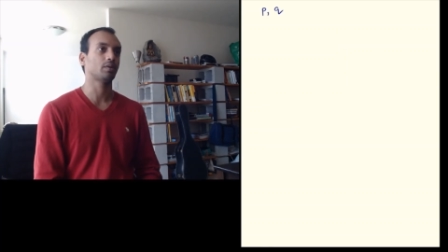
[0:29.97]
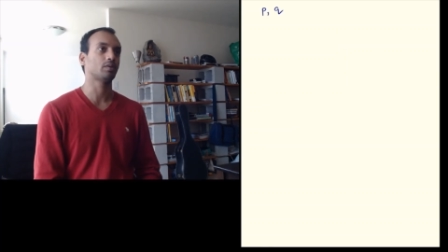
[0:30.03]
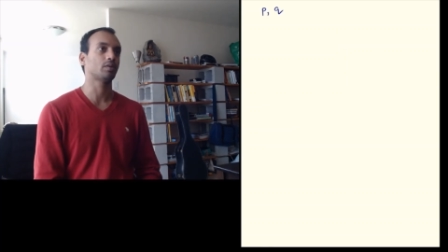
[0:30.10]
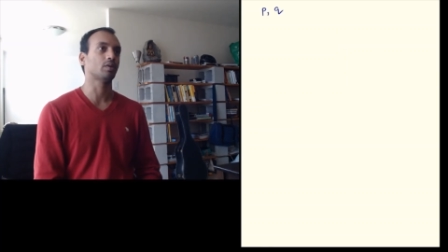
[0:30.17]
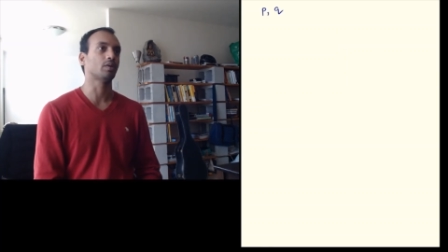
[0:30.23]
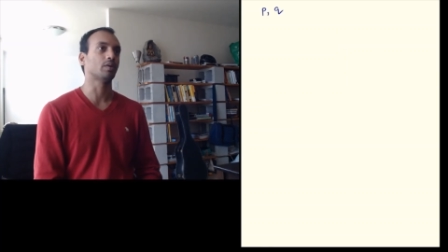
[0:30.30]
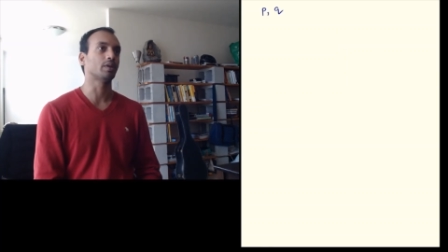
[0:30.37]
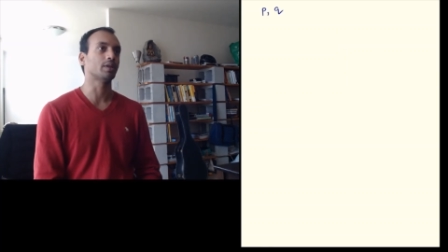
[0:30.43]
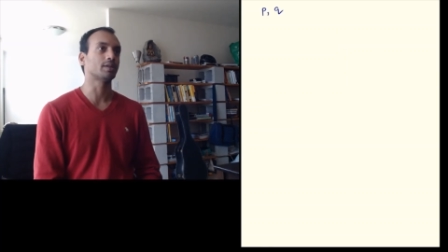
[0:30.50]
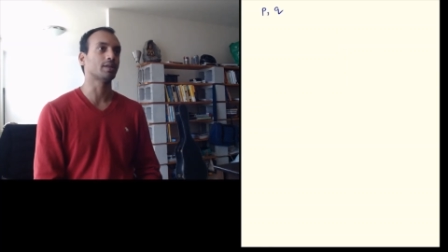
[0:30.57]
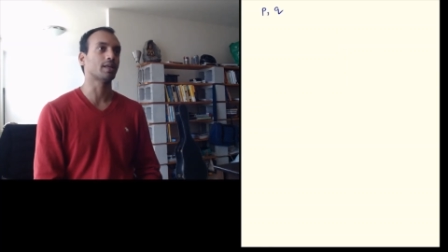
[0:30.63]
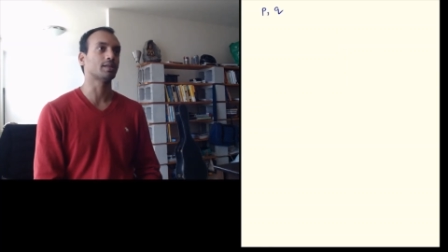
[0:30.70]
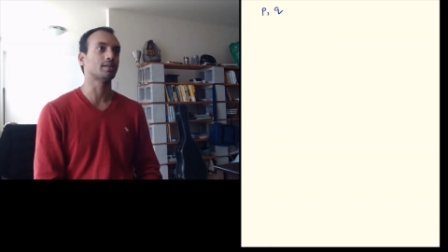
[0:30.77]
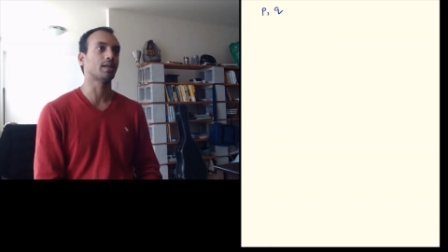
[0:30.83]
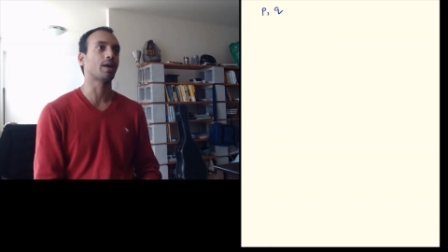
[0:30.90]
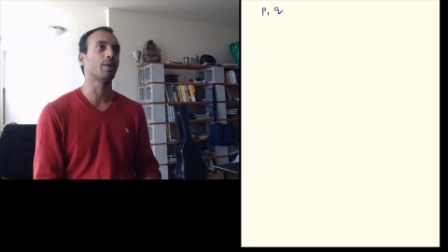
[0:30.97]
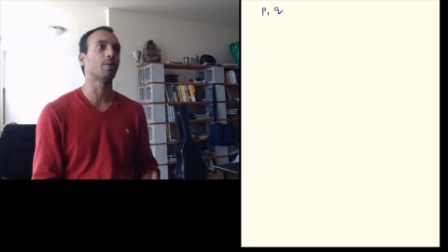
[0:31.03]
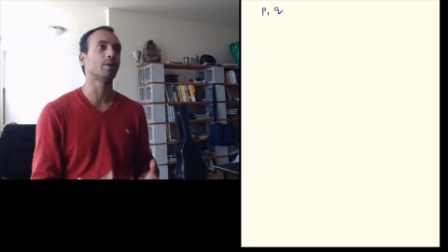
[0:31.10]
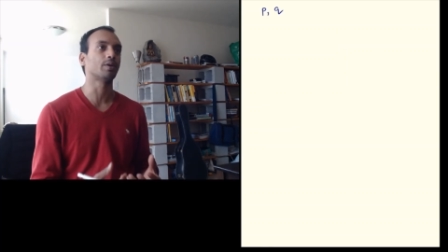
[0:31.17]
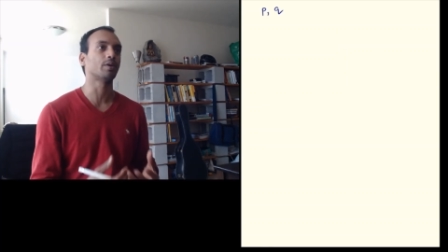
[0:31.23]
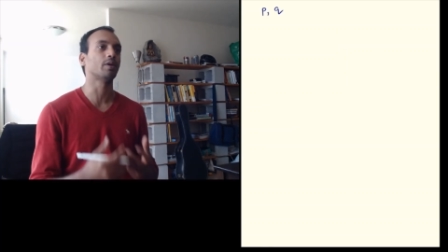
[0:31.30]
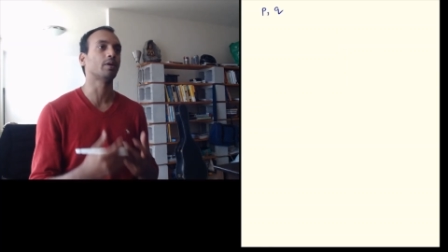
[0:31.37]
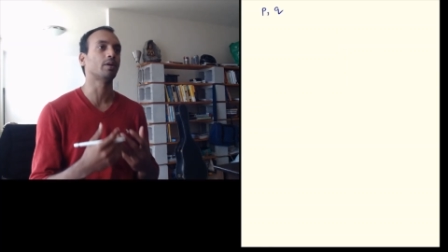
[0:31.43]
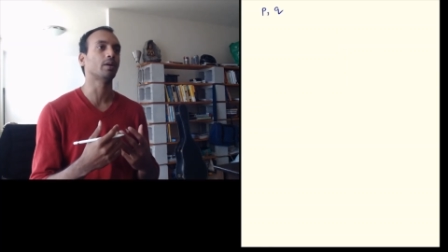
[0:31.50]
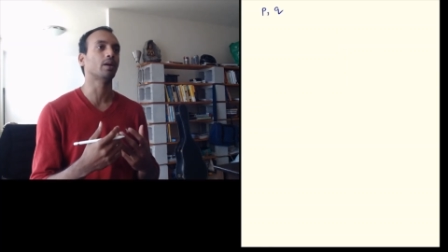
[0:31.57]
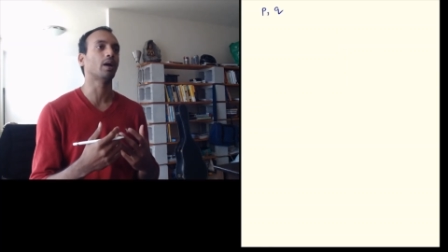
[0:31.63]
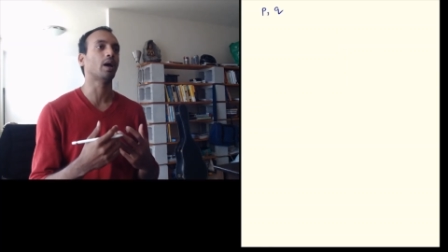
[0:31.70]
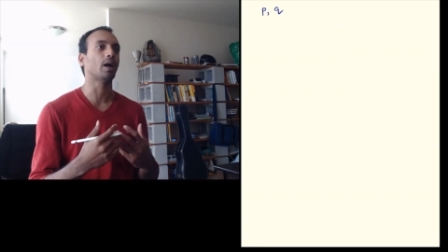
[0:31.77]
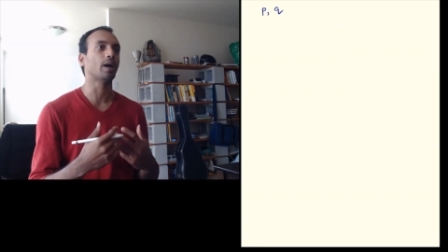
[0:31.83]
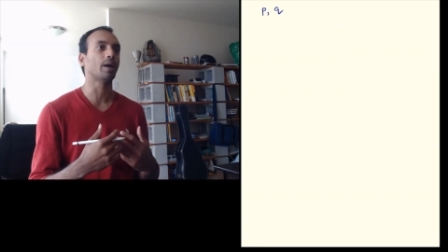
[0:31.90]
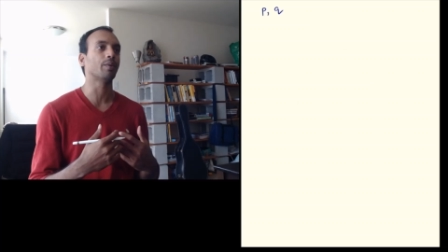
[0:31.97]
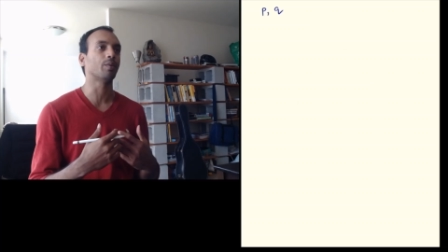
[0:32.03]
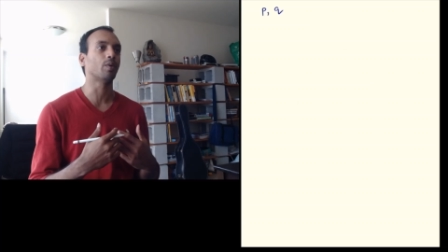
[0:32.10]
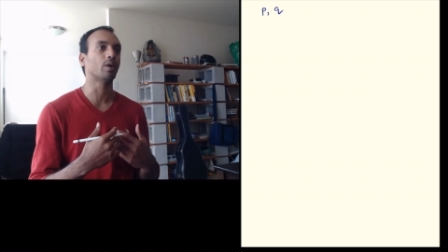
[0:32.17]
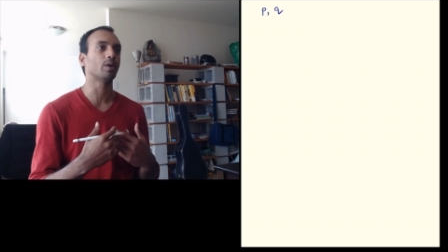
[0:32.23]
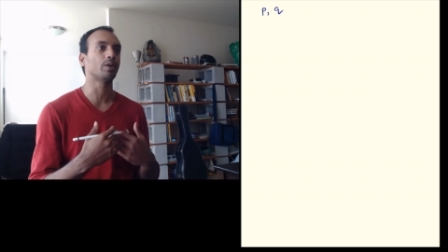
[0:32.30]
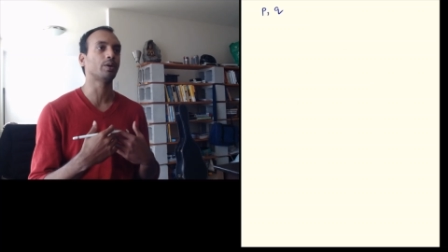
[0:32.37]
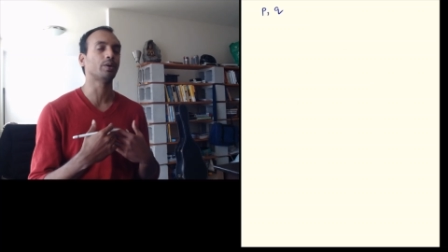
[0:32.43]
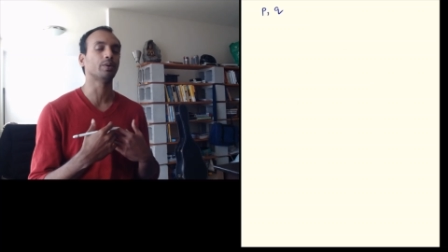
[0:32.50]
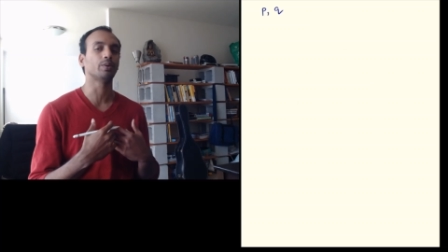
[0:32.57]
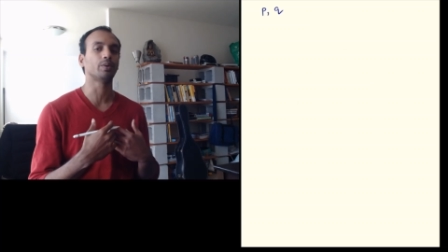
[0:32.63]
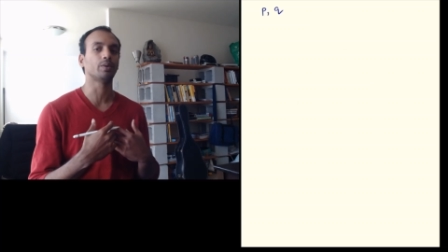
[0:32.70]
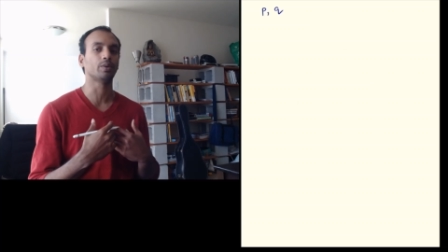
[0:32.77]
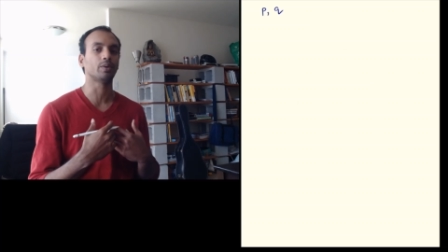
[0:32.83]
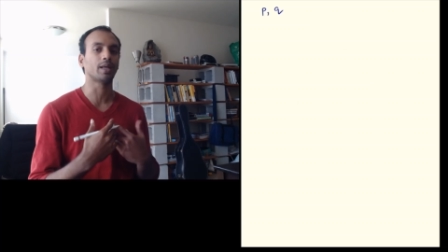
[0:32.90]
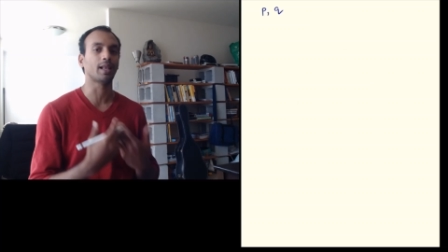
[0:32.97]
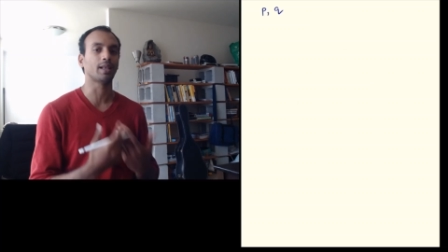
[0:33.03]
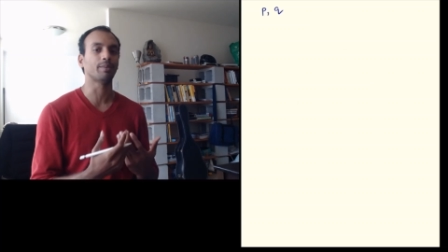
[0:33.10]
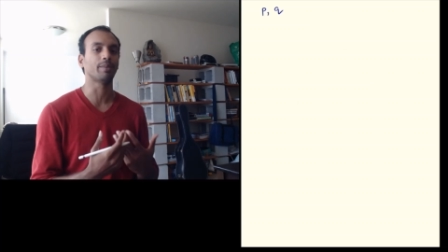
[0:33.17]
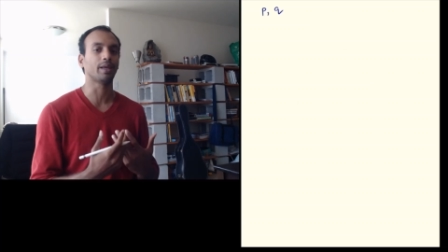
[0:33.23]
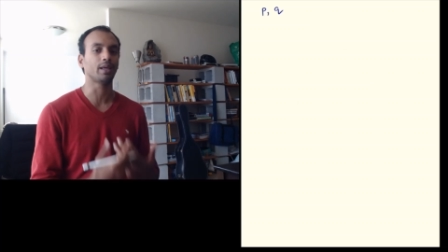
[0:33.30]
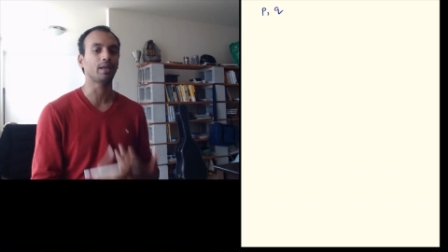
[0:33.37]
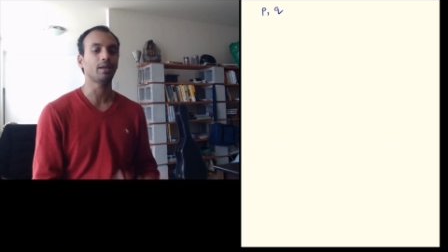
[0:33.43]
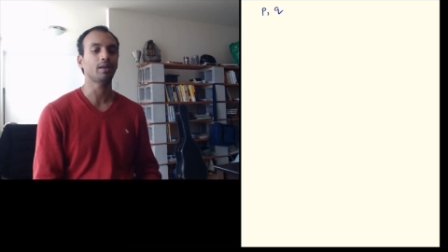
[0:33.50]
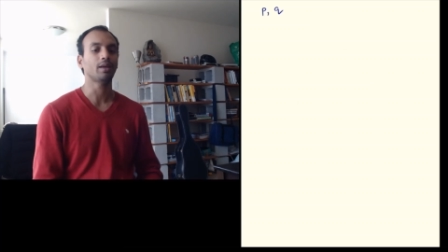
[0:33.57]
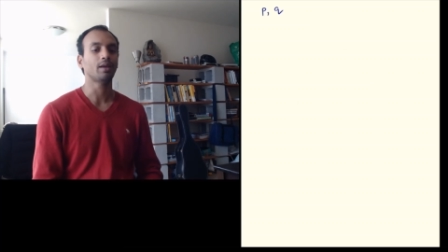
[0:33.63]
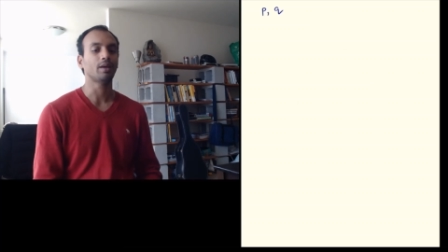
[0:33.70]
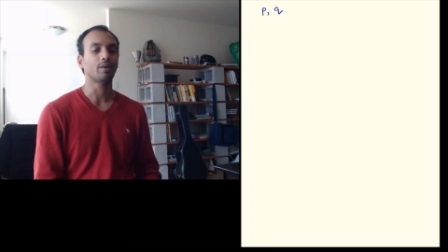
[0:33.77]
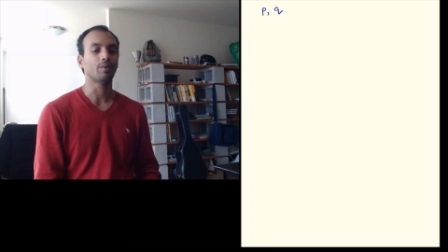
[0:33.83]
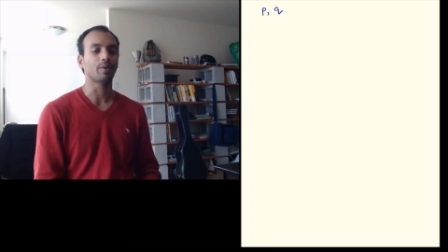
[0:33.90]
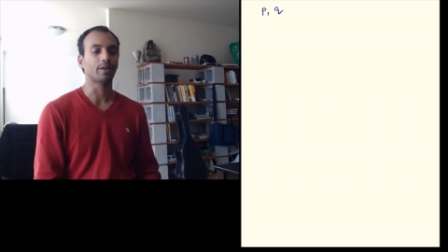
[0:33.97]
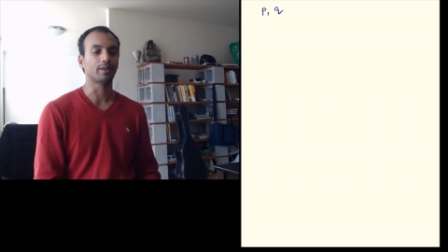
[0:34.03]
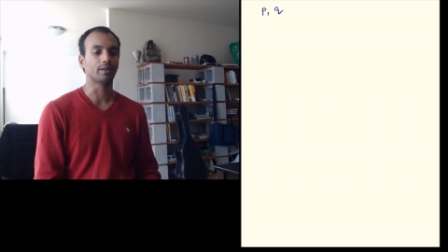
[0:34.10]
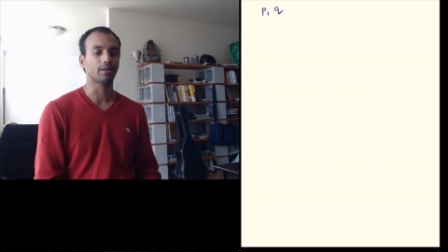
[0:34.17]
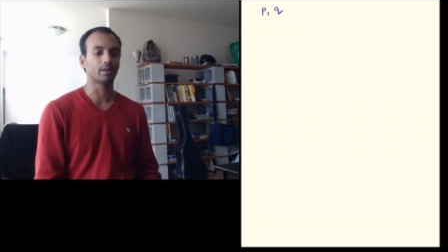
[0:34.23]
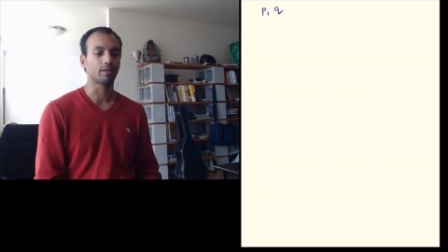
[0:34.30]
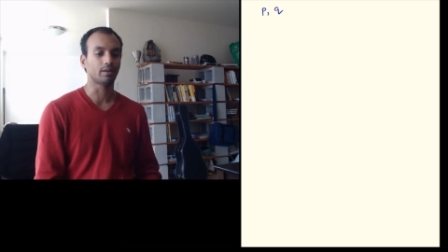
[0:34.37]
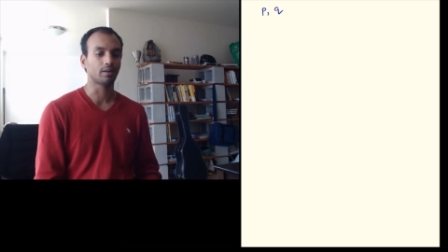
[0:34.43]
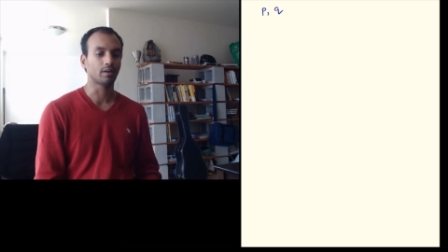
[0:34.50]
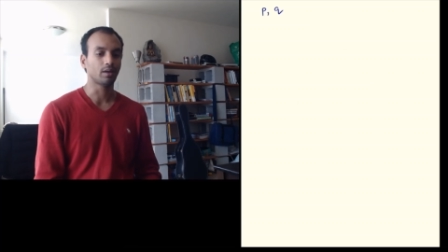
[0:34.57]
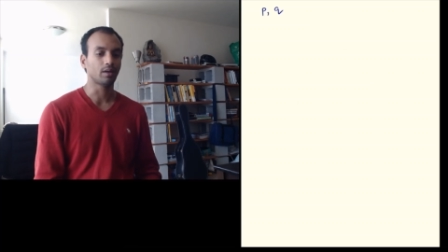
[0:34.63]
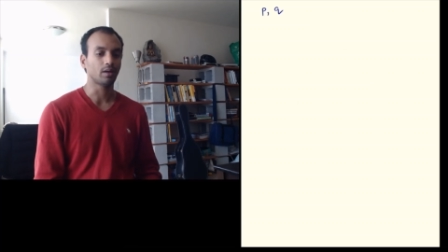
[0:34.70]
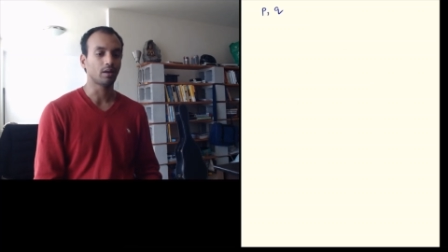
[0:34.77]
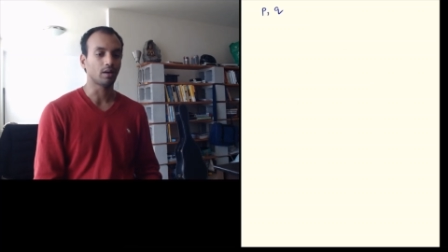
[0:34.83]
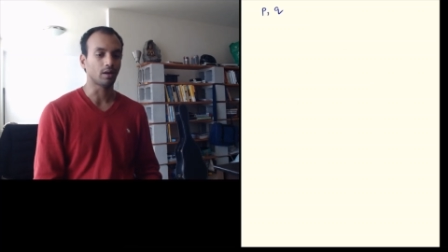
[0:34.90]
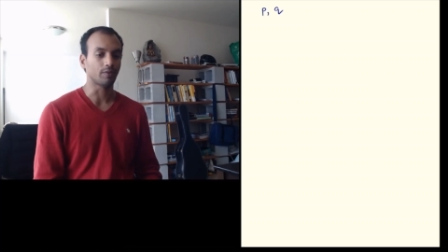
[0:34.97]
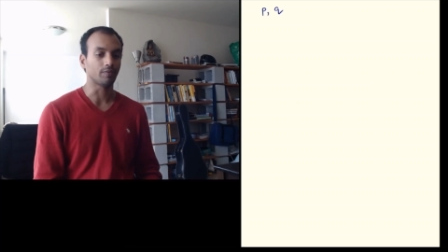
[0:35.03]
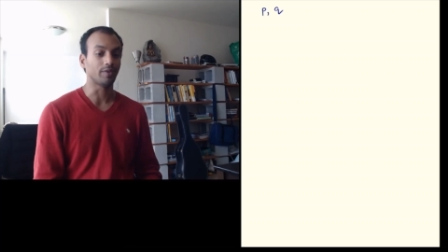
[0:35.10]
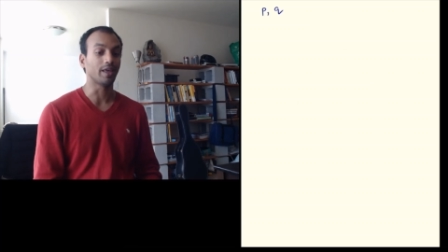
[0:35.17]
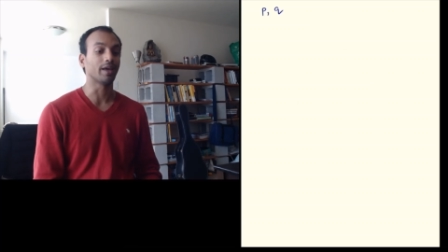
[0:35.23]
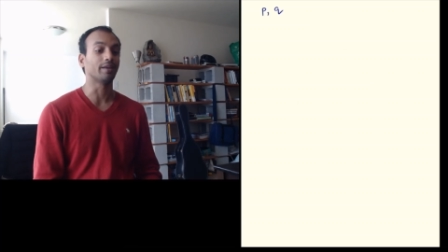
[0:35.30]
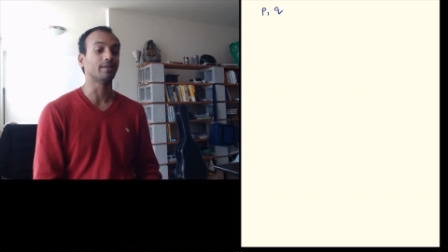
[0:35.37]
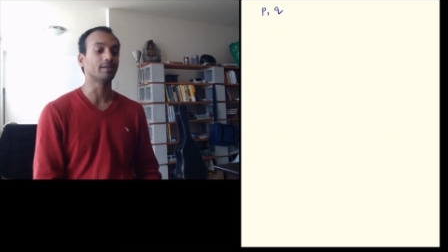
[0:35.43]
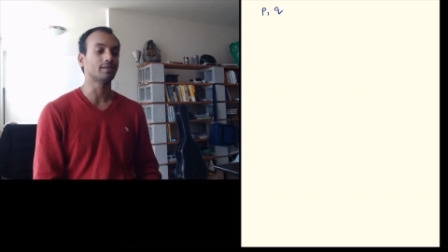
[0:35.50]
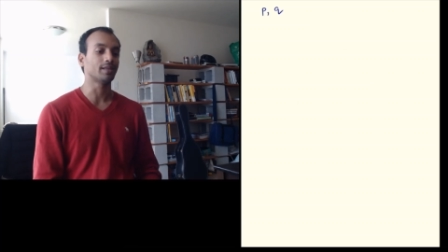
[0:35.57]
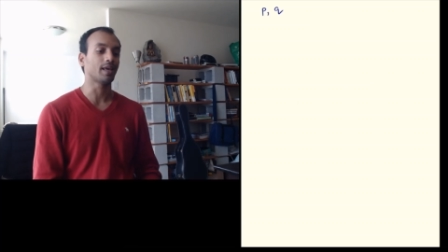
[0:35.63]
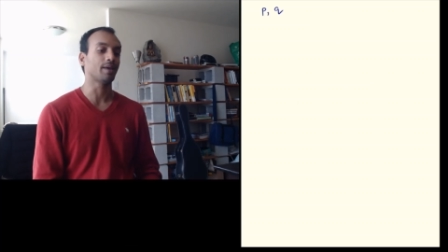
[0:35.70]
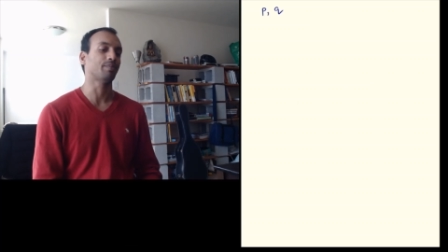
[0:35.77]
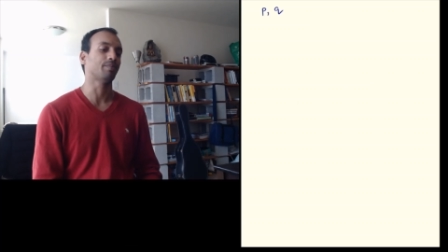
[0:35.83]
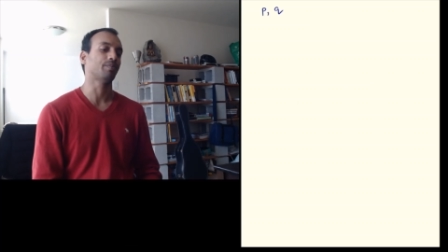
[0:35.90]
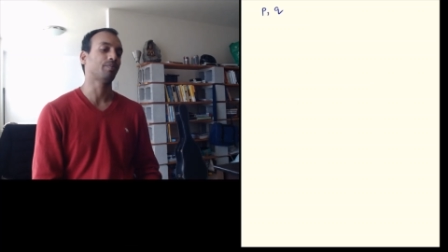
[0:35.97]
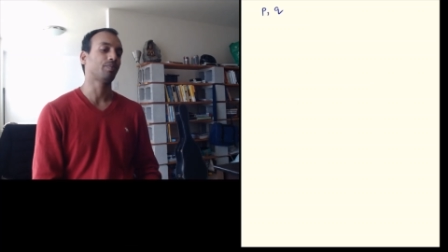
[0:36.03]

So in the sense that I wanted to, I want you to tell me whether um, they are the same